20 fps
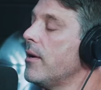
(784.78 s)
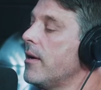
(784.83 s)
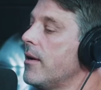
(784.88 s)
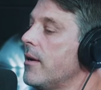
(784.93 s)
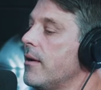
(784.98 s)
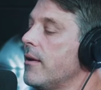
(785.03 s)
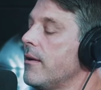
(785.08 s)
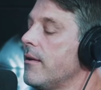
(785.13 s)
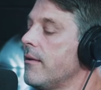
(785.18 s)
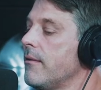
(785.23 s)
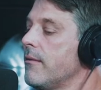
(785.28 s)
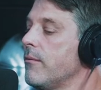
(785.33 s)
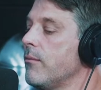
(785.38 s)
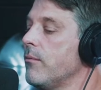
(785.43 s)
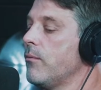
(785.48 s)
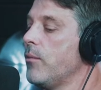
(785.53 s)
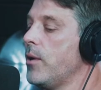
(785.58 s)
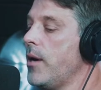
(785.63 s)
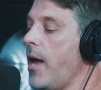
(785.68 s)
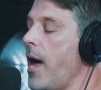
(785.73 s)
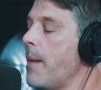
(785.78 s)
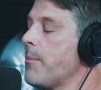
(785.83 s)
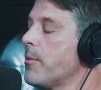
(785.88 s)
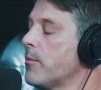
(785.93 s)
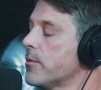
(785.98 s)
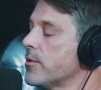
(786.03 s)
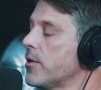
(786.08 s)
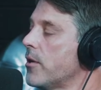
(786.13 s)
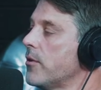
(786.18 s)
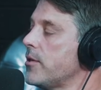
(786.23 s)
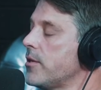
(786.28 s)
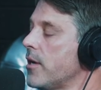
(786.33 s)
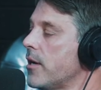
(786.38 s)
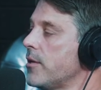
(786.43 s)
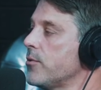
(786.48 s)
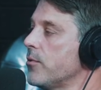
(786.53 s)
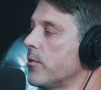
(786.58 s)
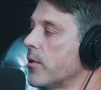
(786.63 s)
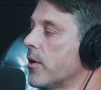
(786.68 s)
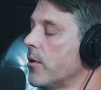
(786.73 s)
uh, what happened was all these high
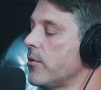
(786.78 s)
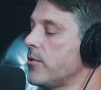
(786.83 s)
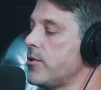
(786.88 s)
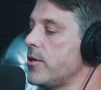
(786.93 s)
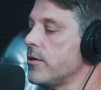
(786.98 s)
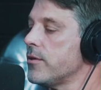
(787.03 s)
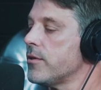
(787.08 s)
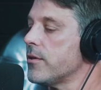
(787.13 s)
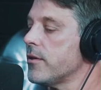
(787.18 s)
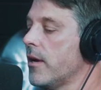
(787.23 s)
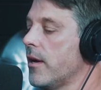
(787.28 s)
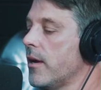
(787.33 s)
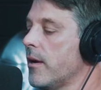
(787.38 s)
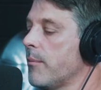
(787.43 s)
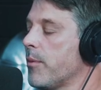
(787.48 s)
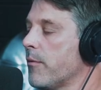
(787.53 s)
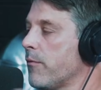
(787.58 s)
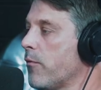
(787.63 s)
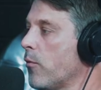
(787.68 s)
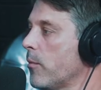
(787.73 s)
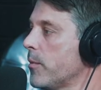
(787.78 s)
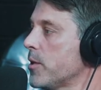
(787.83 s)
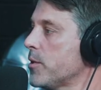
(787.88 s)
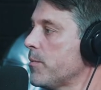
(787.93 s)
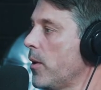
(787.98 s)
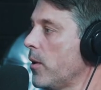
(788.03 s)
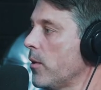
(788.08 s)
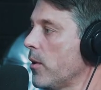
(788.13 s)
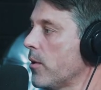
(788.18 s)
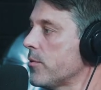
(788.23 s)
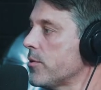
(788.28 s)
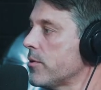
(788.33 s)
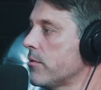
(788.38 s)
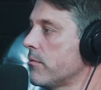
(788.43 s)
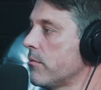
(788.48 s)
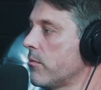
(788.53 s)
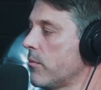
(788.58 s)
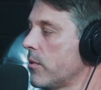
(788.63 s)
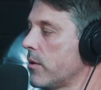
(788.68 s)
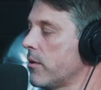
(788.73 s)
school coaches, uh, performance
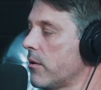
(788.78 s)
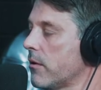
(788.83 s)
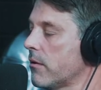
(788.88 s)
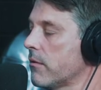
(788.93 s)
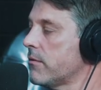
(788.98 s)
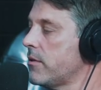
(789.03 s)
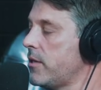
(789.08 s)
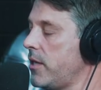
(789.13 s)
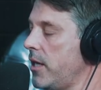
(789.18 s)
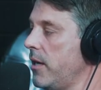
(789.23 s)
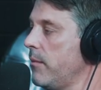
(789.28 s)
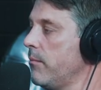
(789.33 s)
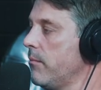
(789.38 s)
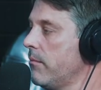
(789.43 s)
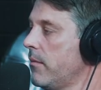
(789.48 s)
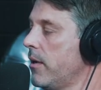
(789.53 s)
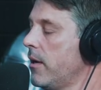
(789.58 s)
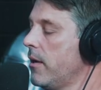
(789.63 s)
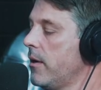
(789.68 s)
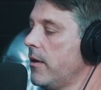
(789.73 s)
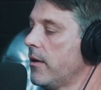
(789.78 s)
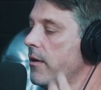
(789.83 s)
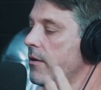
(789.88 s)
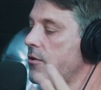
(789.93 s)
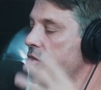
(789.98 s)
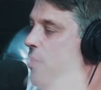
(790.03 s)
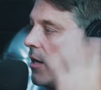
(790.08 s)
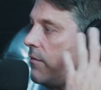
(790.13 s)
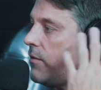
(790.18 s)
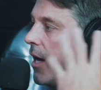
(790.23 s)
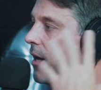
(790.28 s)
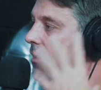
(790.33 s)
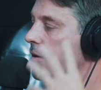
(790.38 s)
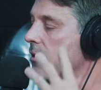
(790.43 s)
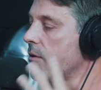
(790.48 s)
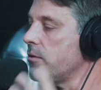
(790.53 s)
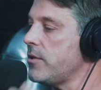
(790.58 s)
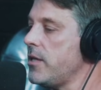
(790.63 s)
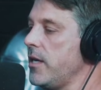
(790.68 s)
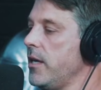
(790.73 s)
polos with their team, shaved head,
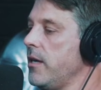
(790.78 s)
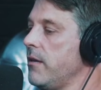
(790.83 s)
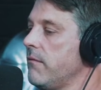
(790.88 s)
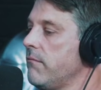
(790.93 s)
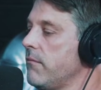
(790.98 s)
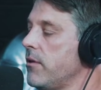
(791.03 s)
goatee.